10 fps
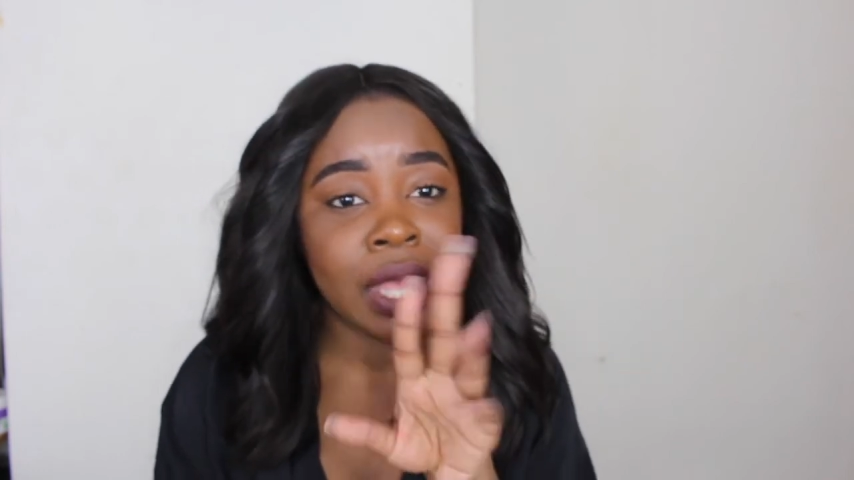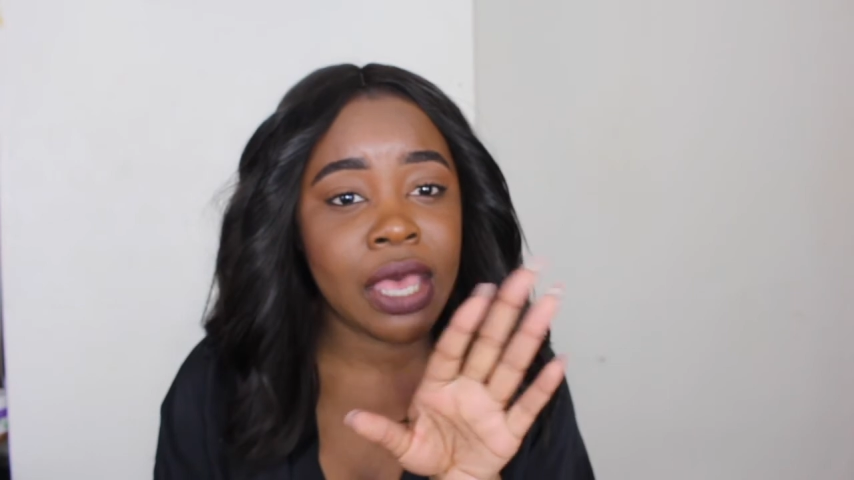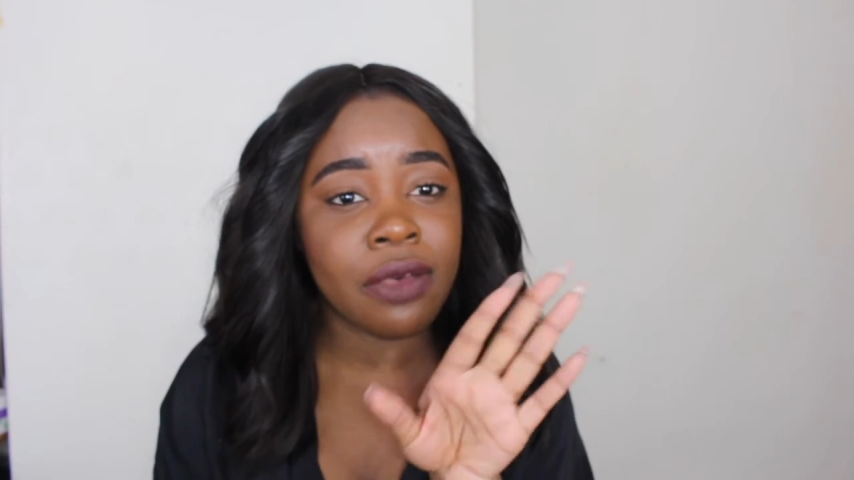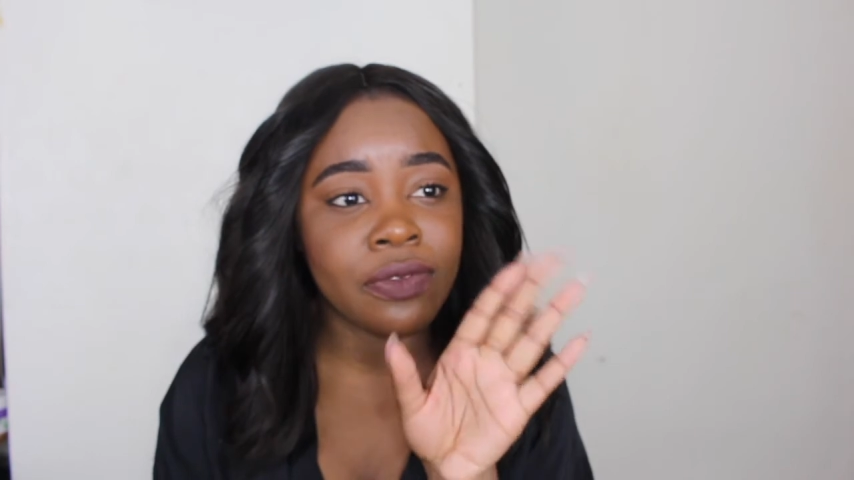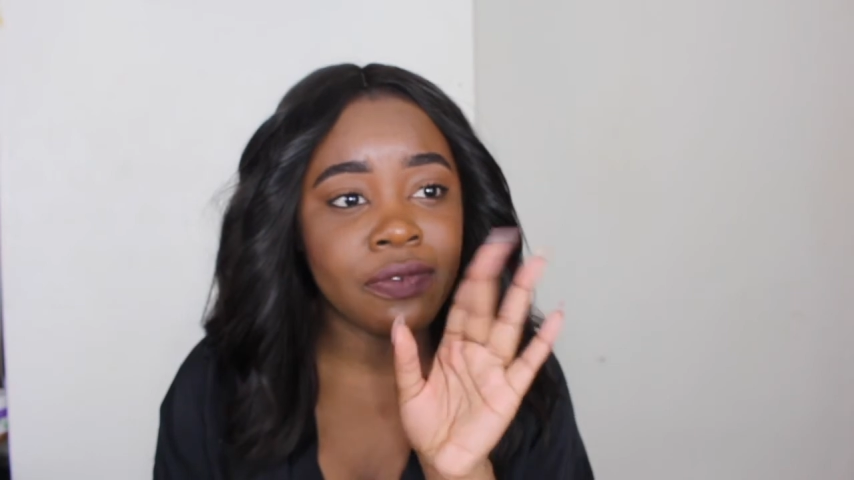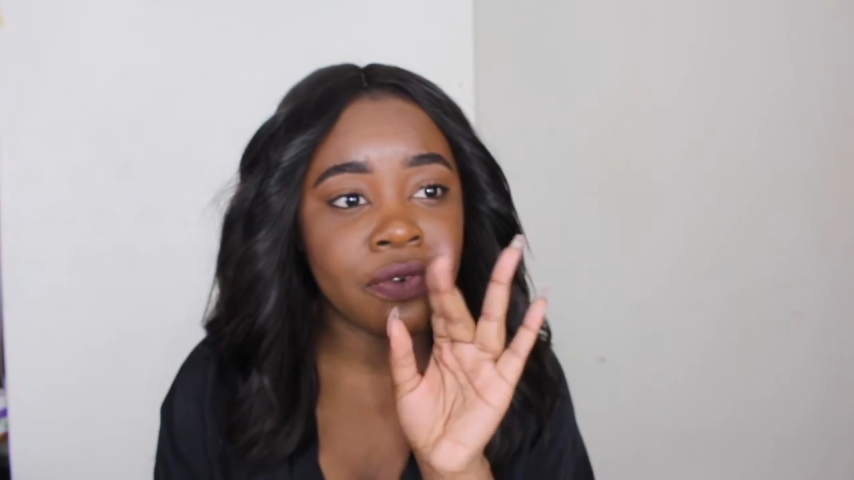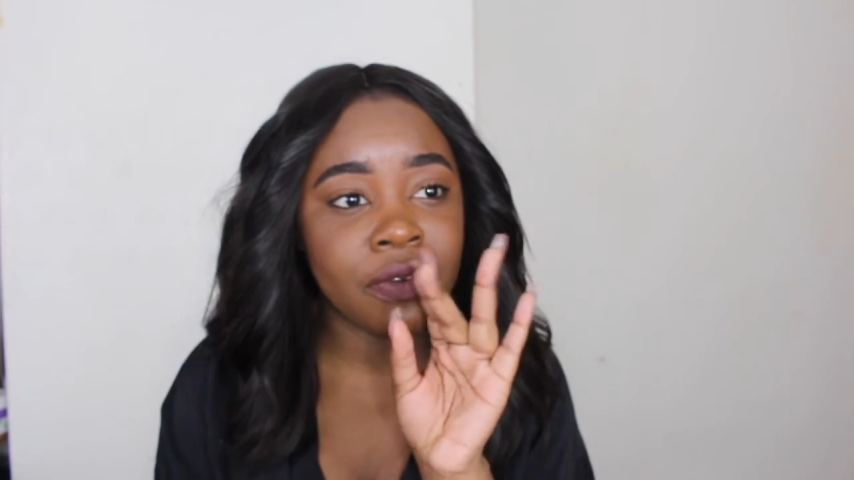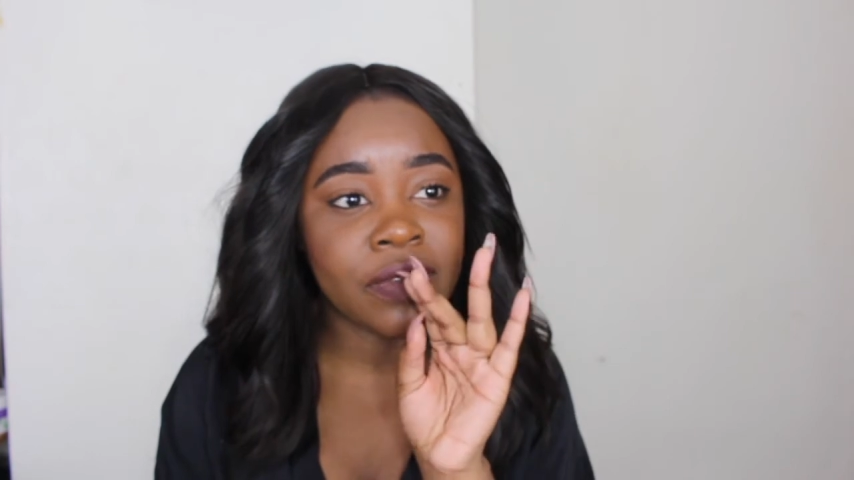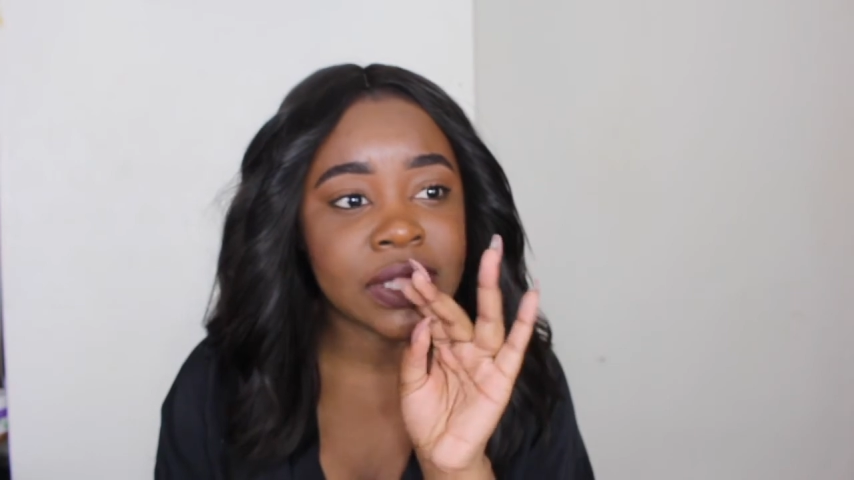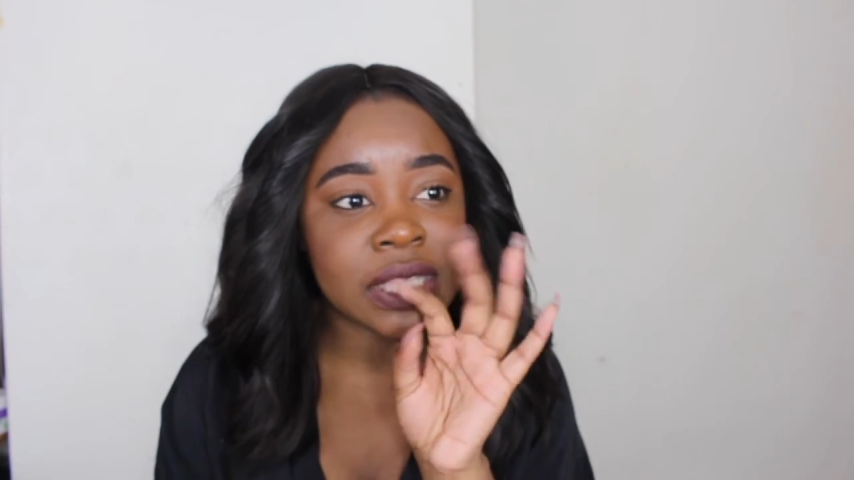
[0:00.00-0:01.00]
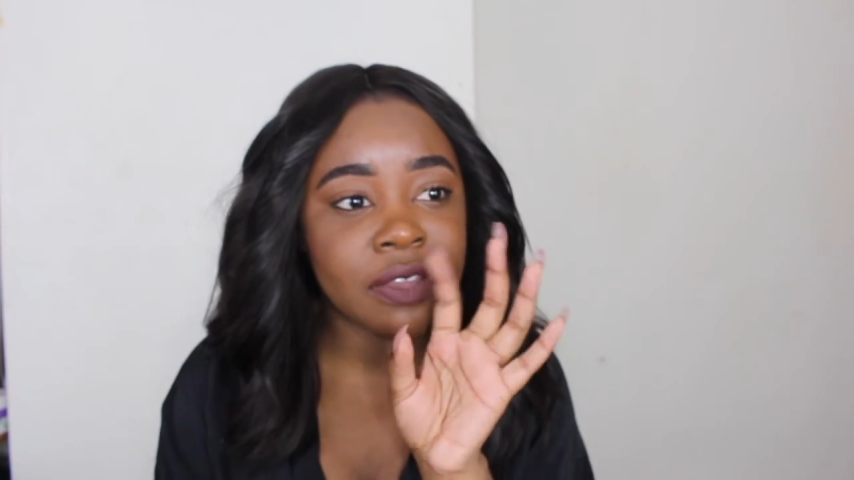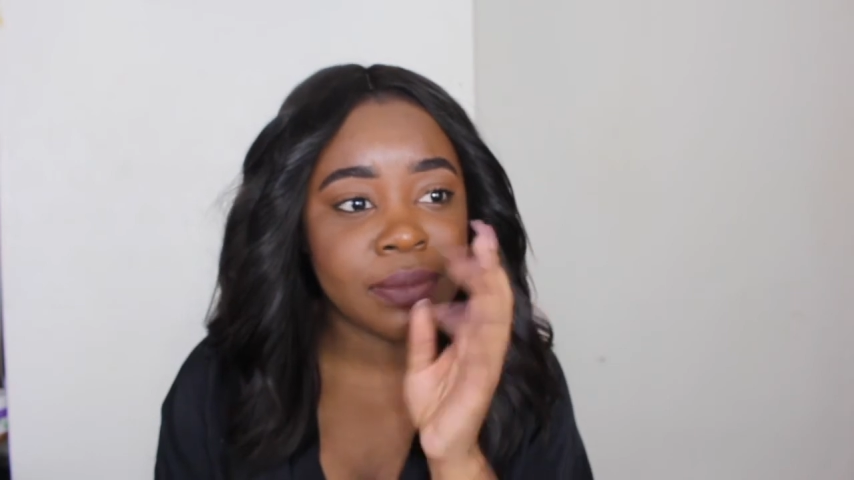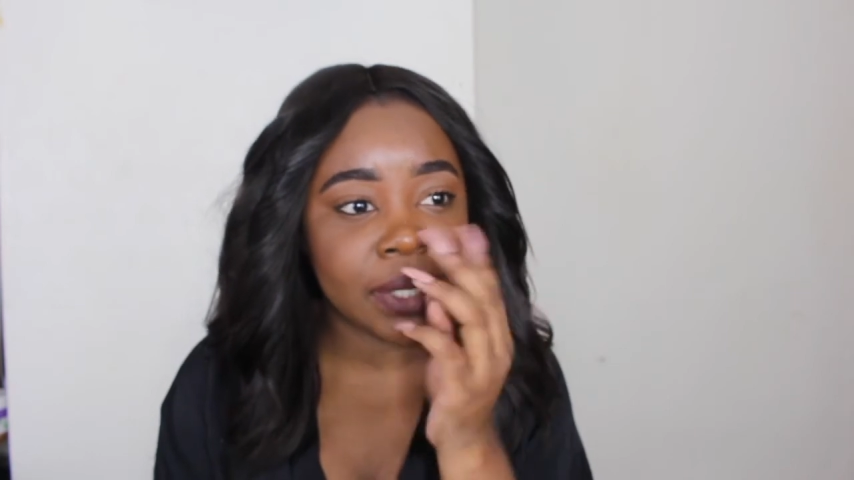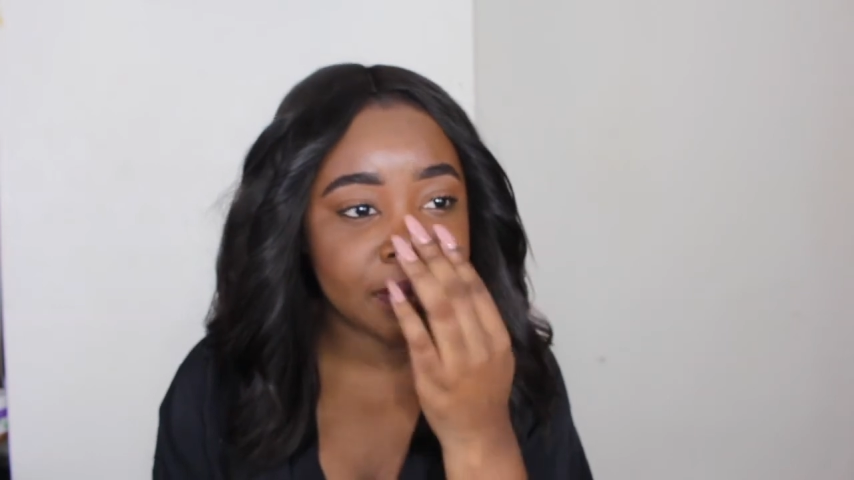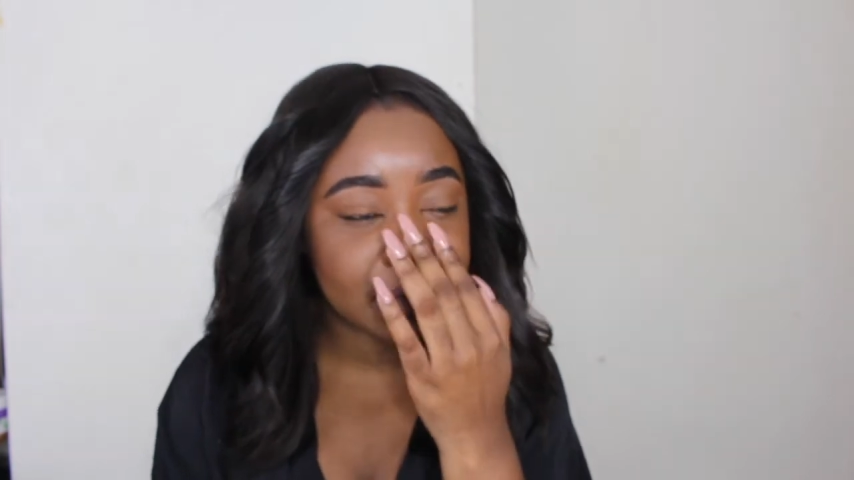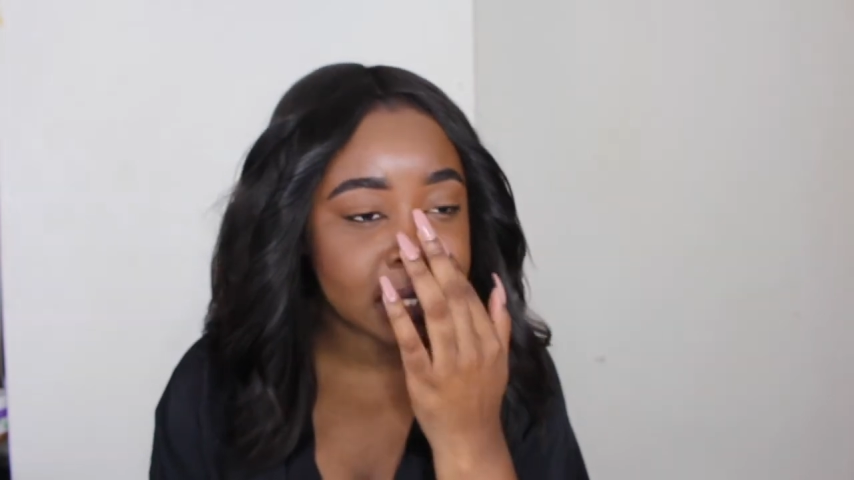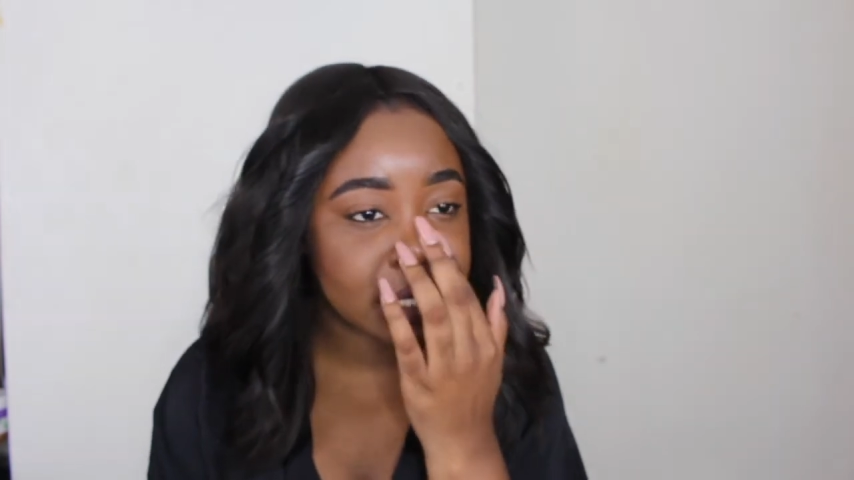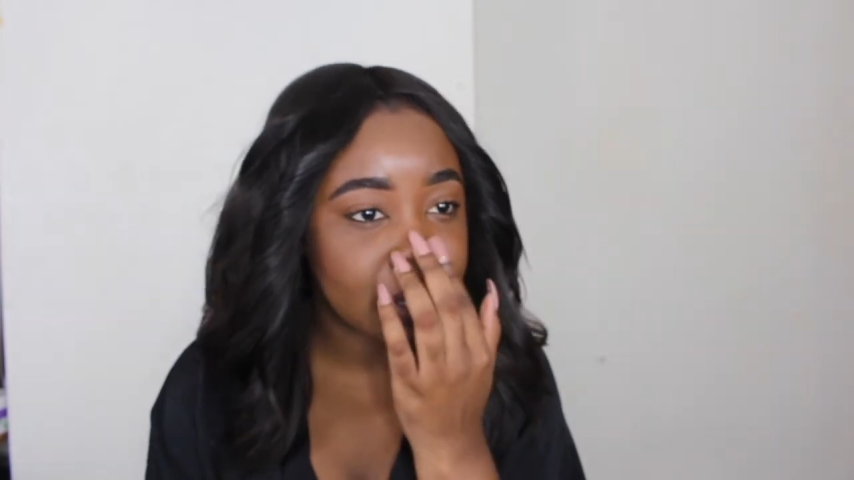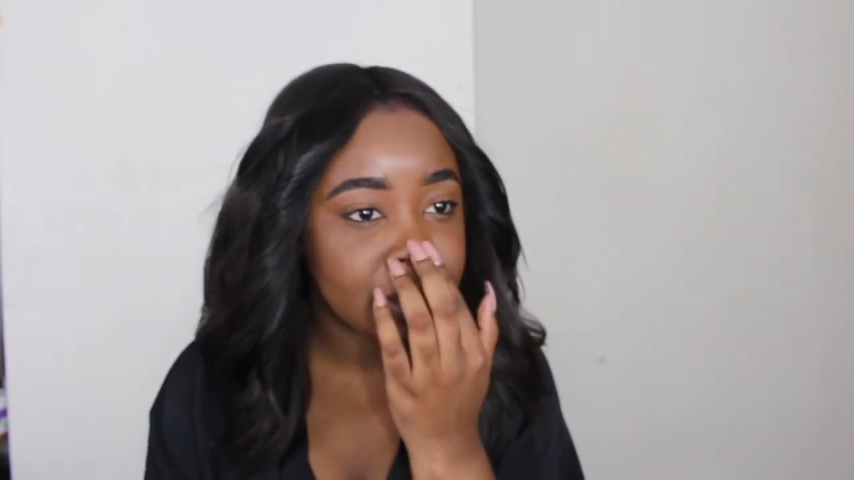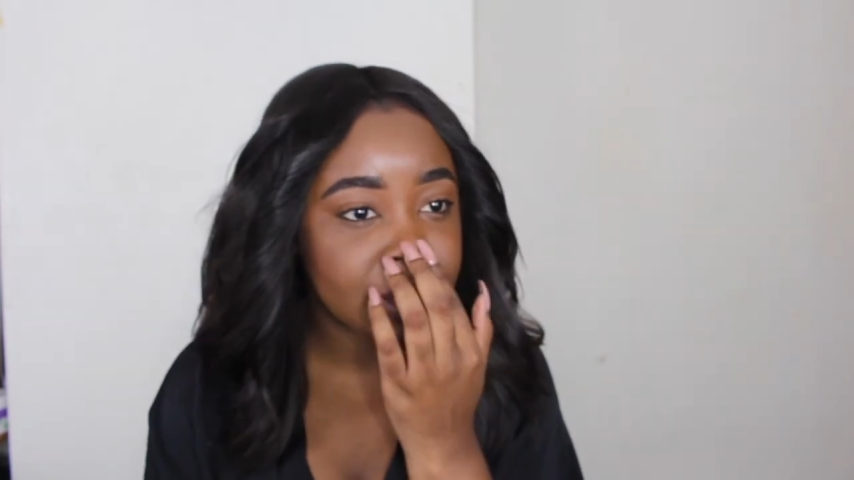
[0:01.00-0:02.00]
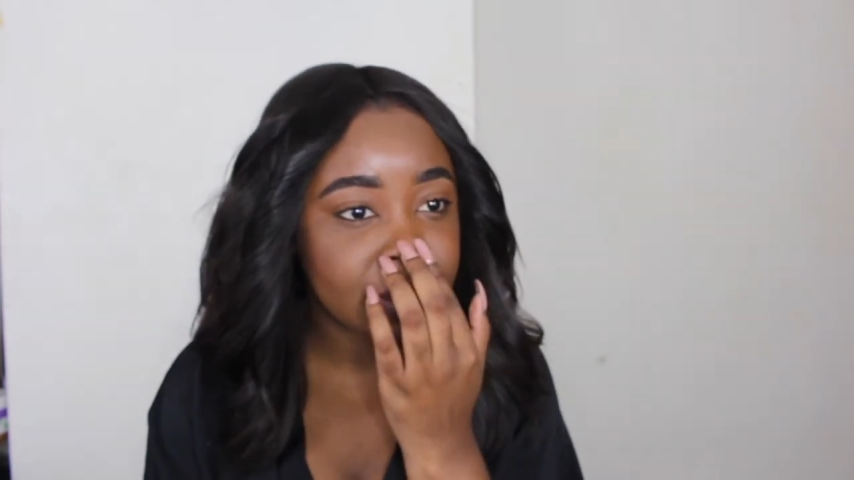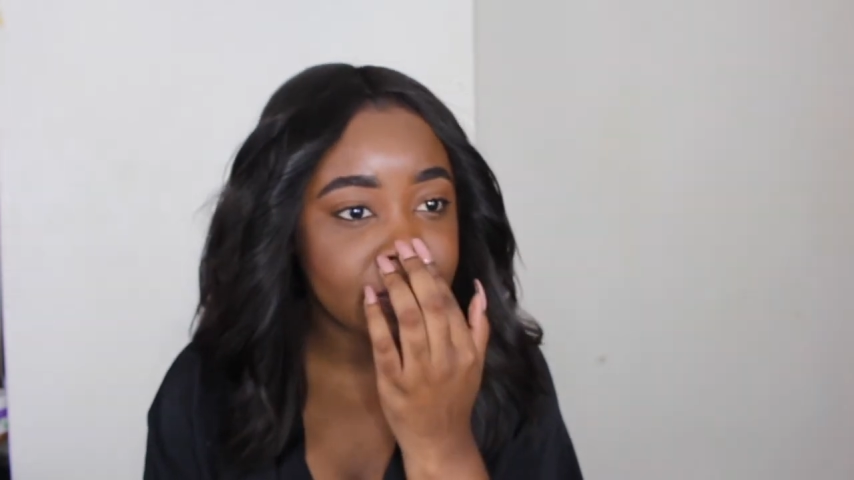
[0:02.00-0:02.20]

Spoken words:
out of the 4 things that I've been able to tell you,